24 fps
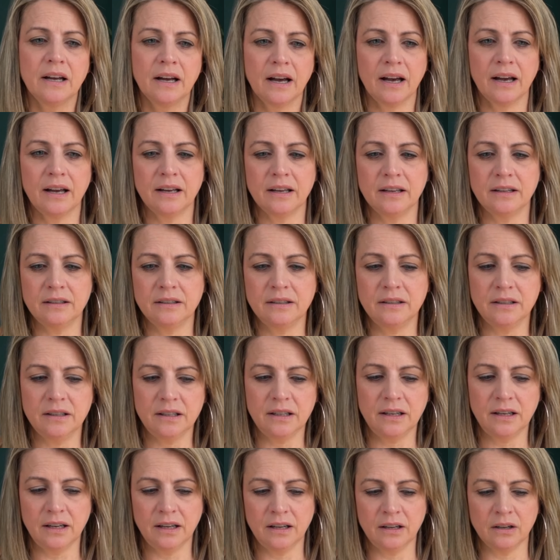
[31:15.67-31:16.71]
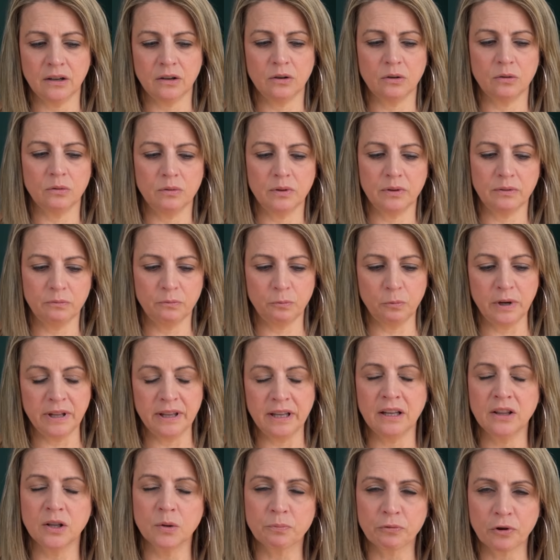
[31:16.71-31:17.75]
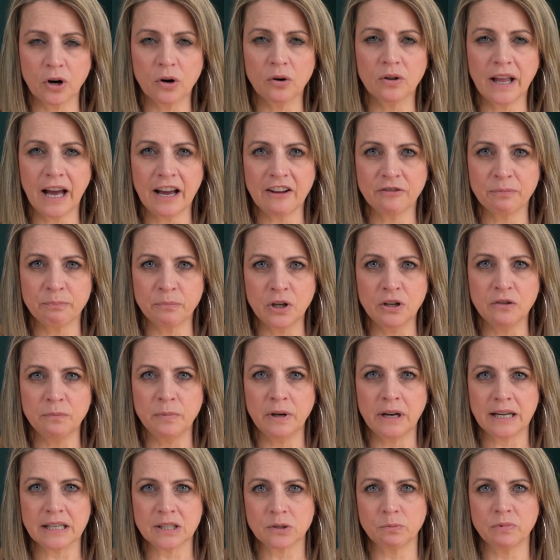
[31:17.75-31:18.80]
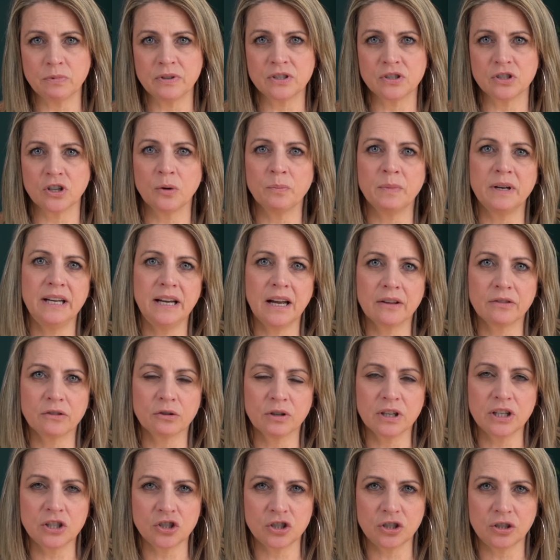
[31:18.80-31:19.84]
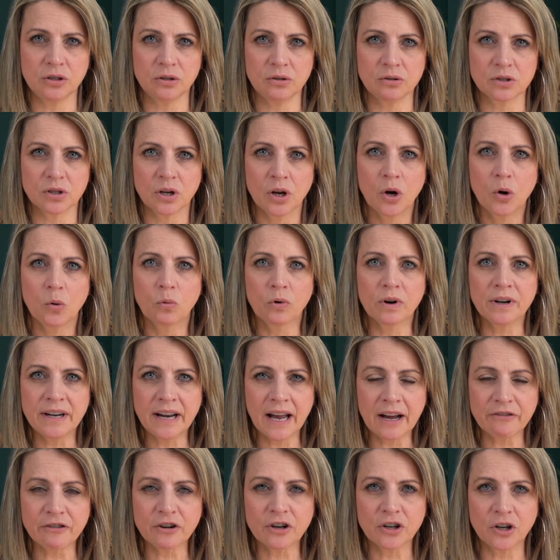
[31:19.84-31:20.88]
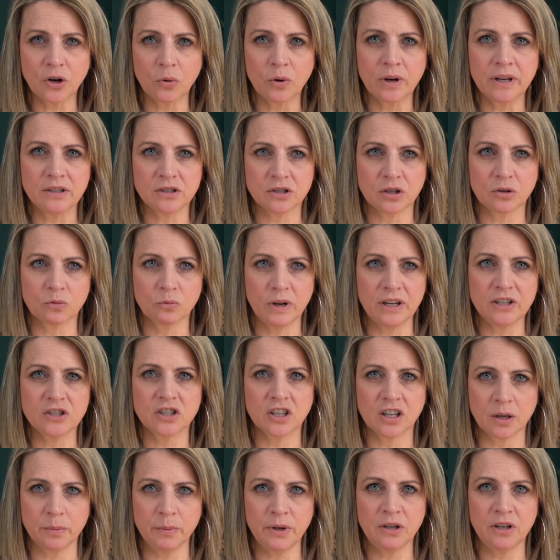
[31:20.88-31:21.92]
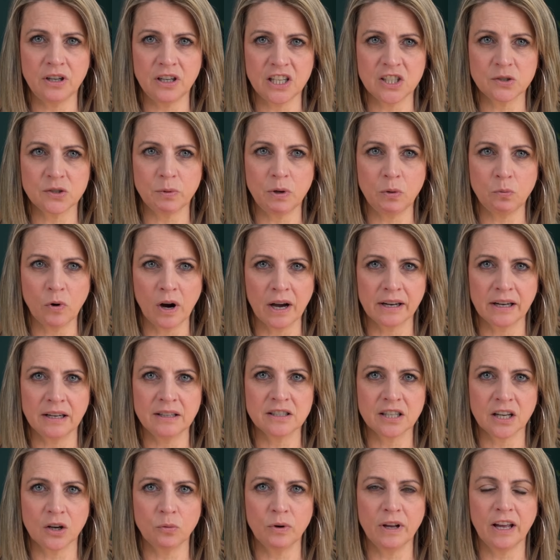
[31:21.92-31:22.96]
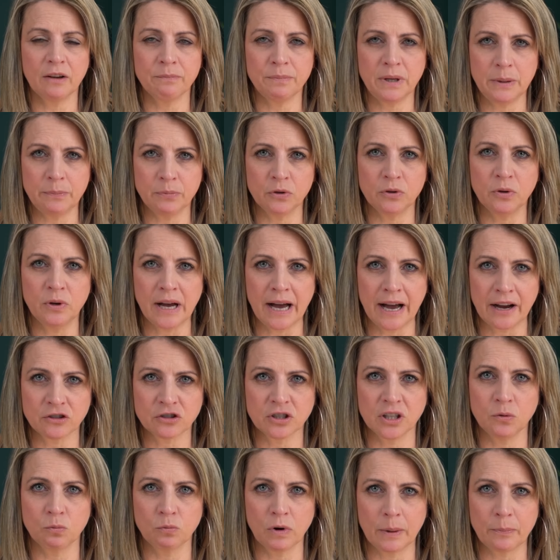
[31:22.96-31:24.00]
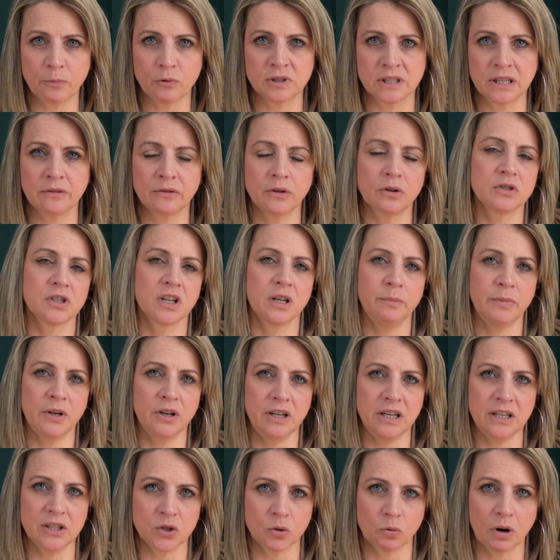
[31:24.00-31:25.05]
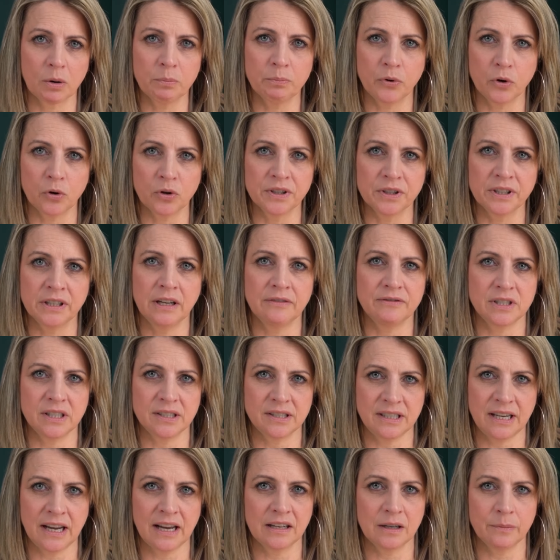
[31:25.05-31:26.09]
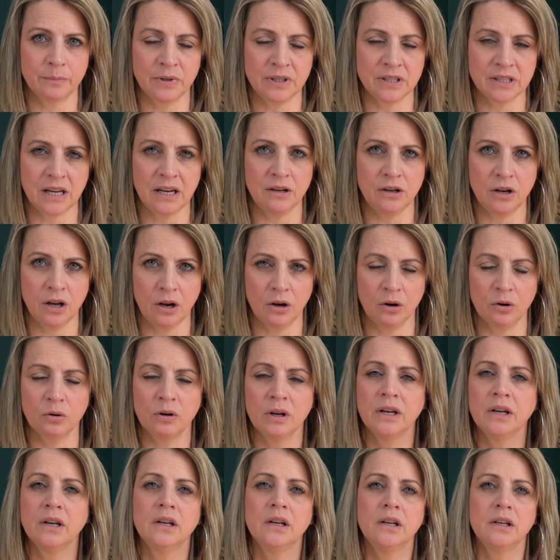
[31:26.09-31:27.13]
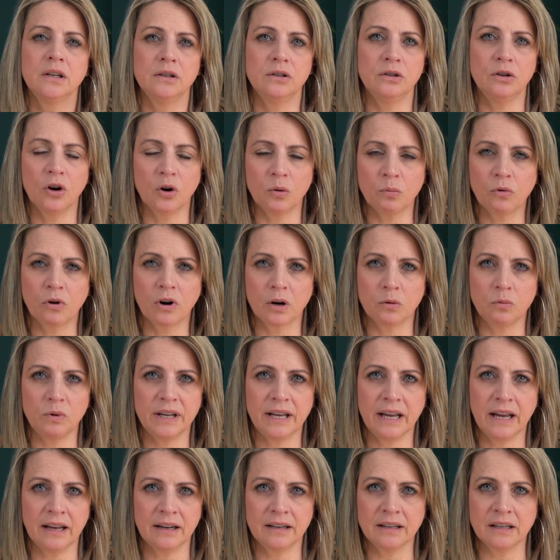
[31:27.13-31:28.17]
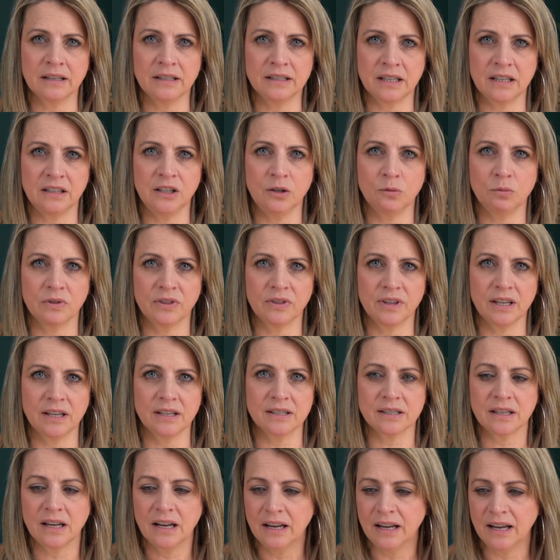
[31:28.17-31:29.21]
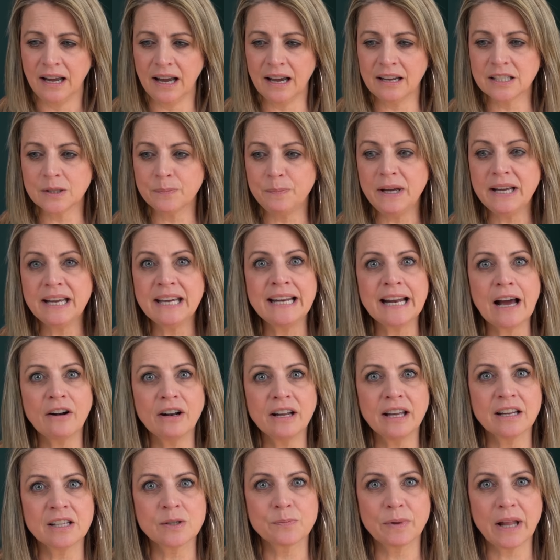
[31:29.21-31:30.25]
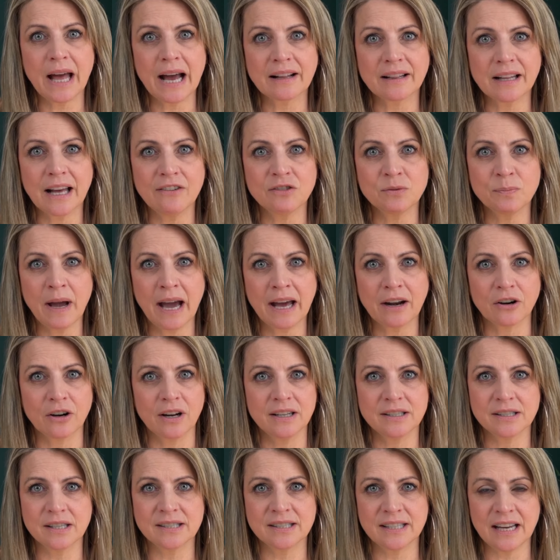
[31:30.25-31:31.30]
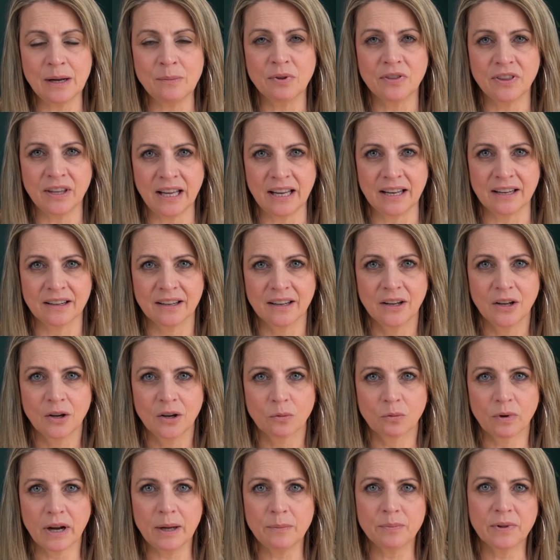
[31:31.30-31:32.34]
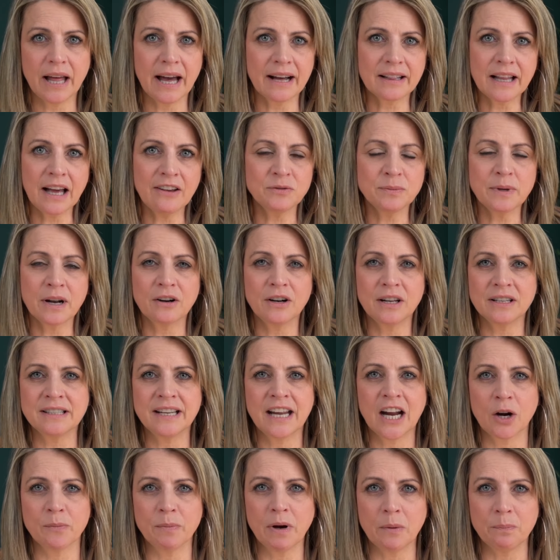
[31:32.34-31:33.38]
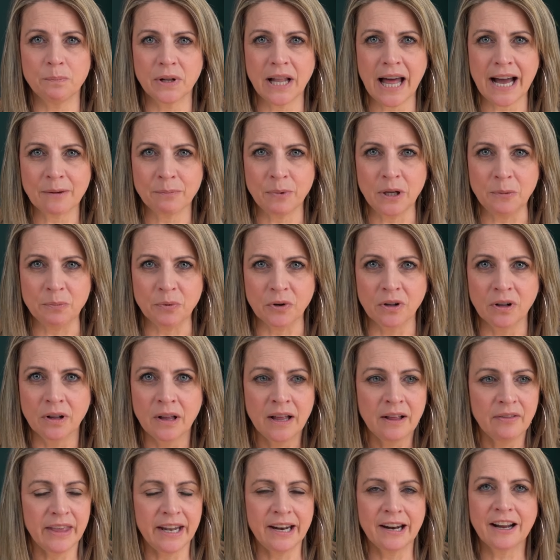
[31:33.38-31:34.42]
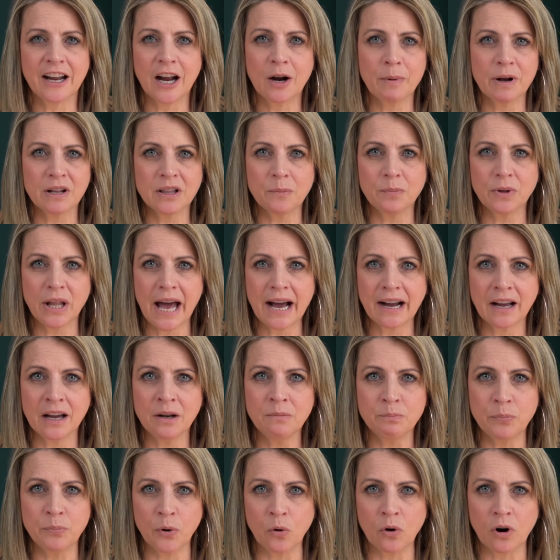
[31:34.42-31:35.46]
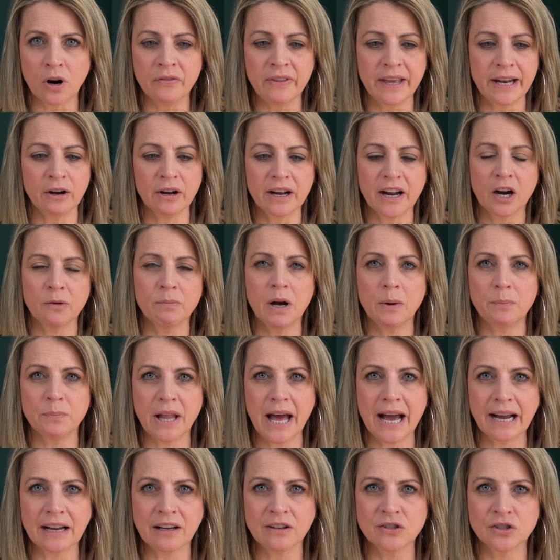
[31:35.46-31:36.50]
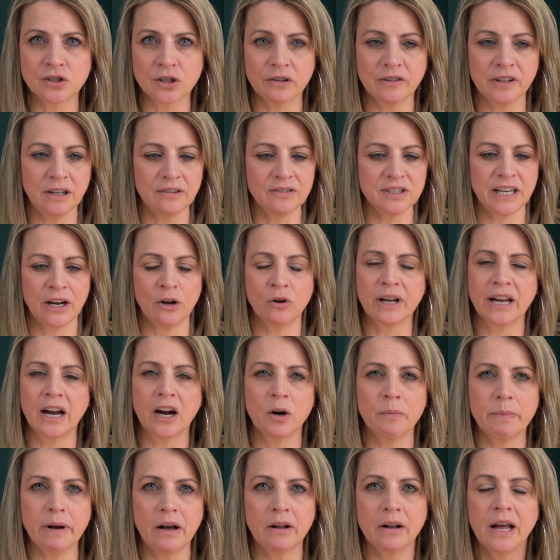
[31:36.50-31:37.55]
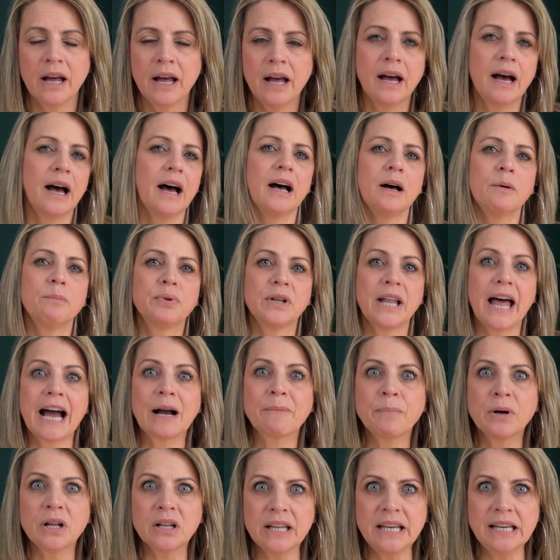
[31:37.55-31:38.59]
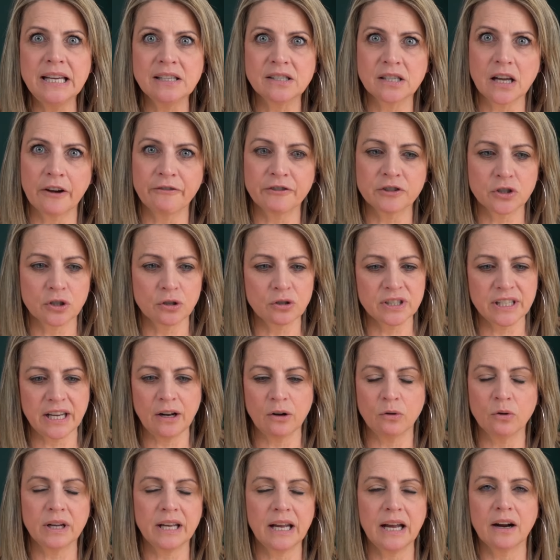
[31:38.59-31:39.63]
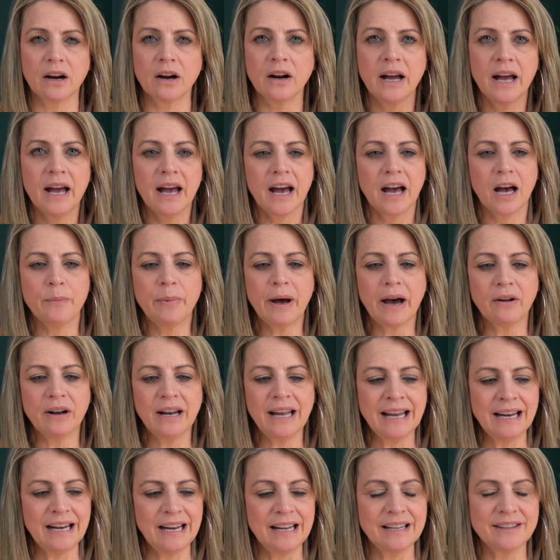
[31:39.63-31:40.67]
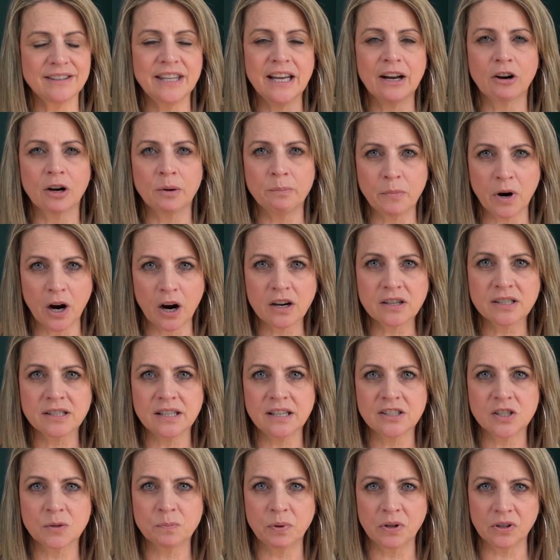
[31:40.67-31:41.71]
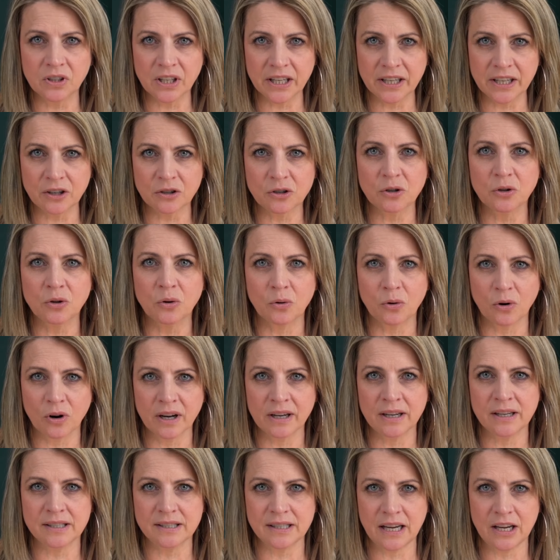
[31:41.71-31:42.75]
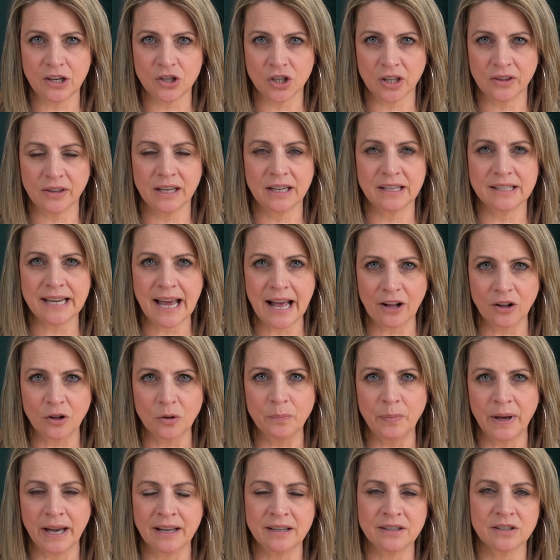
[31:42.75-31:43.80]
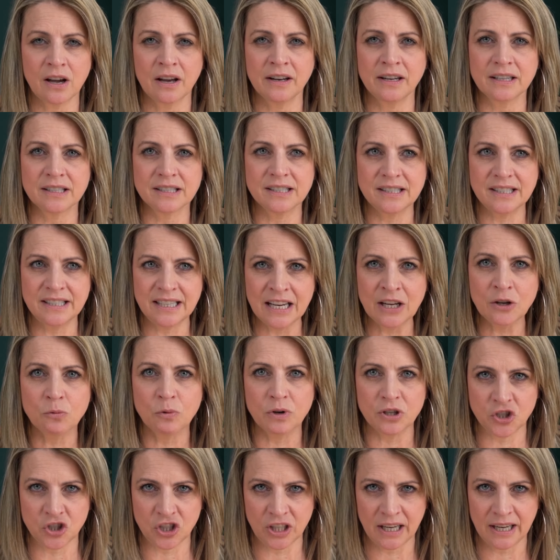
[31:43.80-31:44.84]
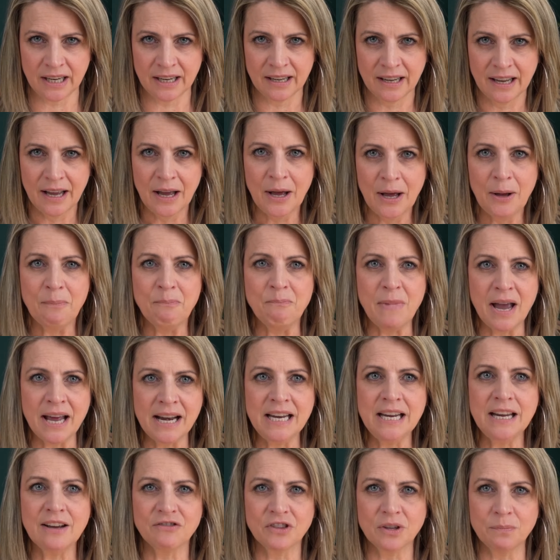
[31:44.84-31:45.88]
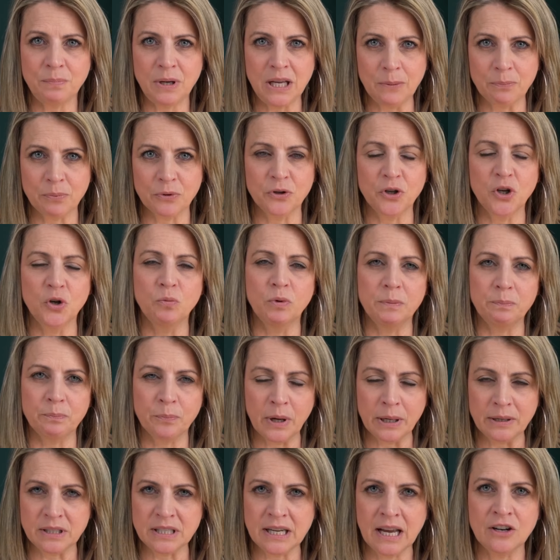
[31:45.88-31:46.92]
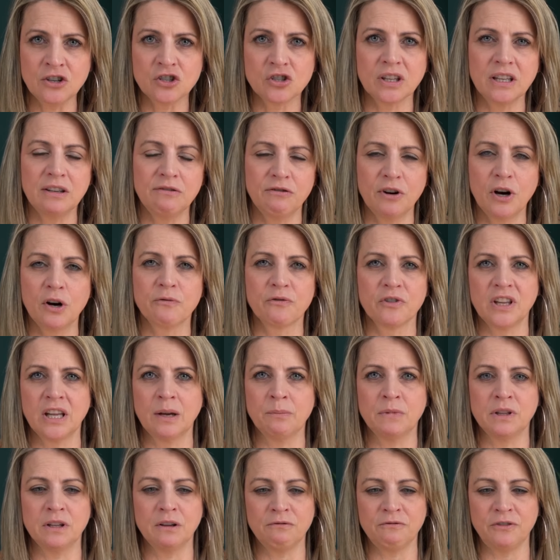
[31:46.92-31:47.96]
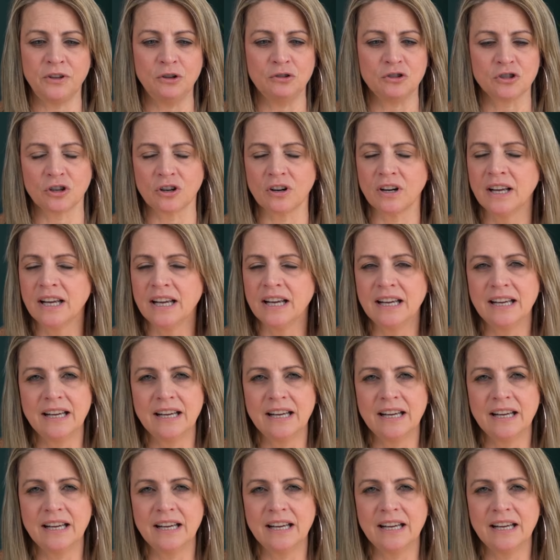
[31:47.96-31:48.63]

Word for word: Uh, you know, in the pro-life movement, as with so many other issues, we're never going to reach the communities we want until we have people who actually represent those communities who are bold enough to stand up and say no no more, we can't continue with this. And speaking out against Black Lives Matter, it's the same thing, right? Black Lives Matter doesn't care about black people. They don't care about the black unborn. They don't care about black conservatives. They don't care about uh, black police officers. They don't care about it, it. They're a Marxist political organization that is hell bent on extinguishing many of the people who would potentially vote for them in the future.